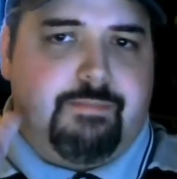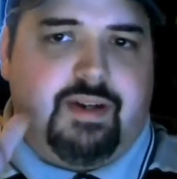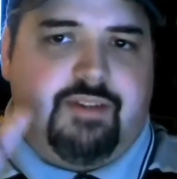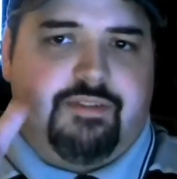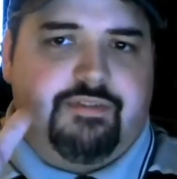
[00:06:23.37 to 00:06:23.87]

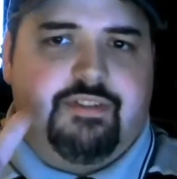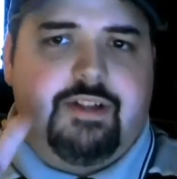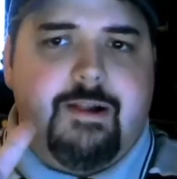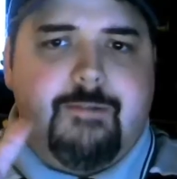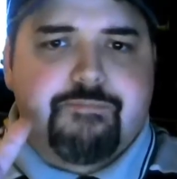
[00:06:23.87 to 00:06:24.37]
puff of
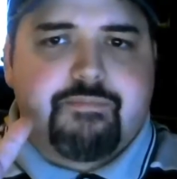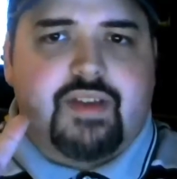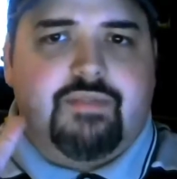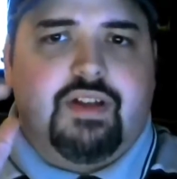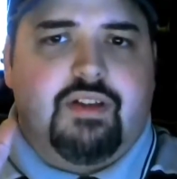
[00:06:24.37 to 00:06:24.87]

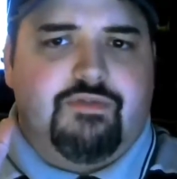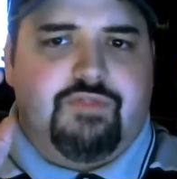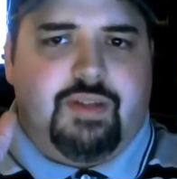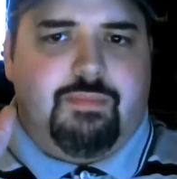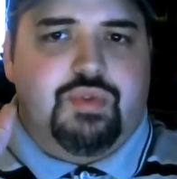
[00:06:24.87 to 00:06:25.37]

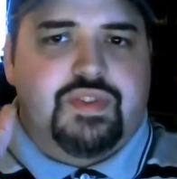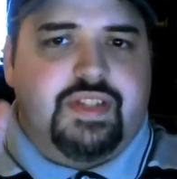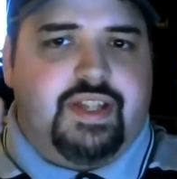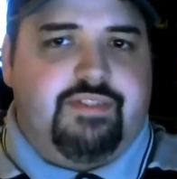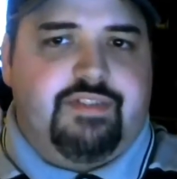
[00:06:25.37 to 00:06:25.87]
Moose
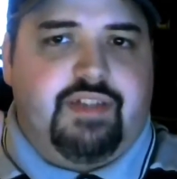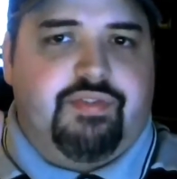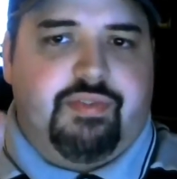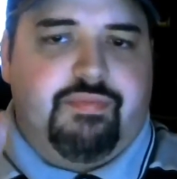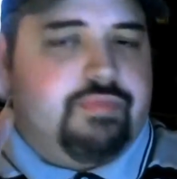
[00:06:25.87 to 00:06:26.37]
Light flavor.